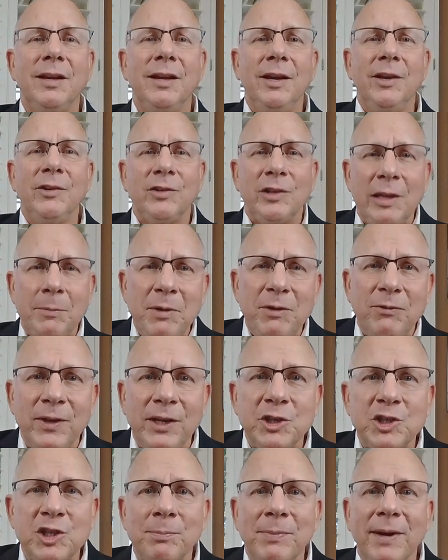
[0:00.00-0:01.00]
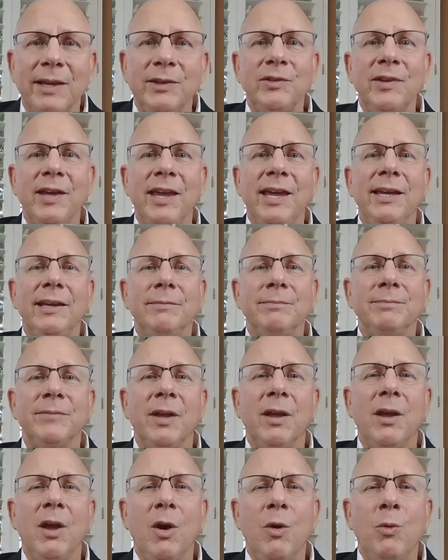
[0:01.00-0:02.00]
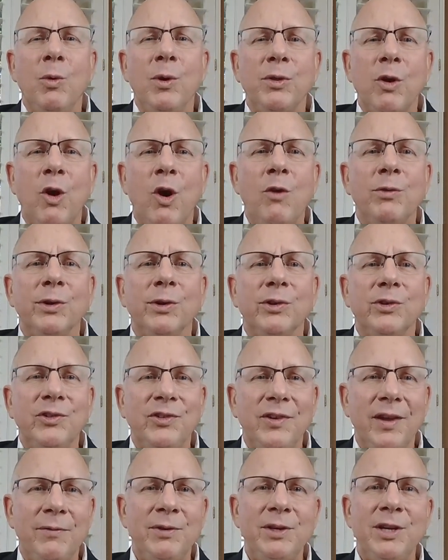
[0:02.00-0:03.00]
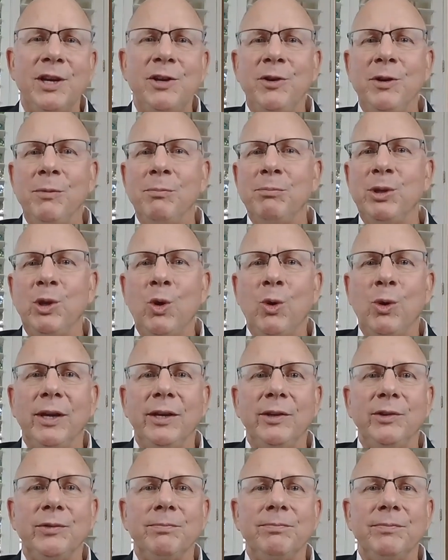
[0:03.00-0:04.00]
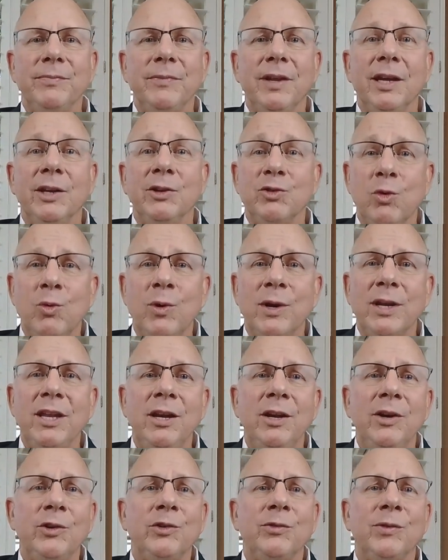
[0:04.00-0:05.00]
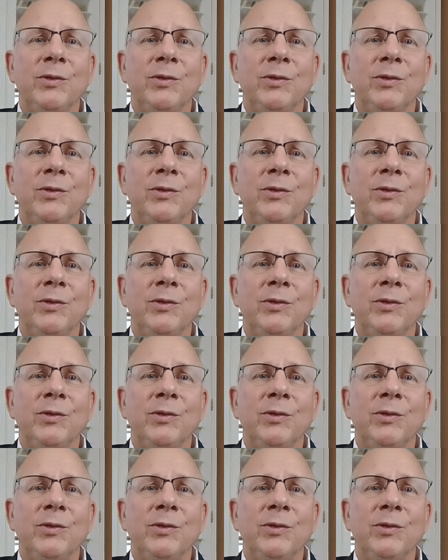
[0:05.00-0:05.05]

So let me finish up by saying, with over 700 employees and 20 years of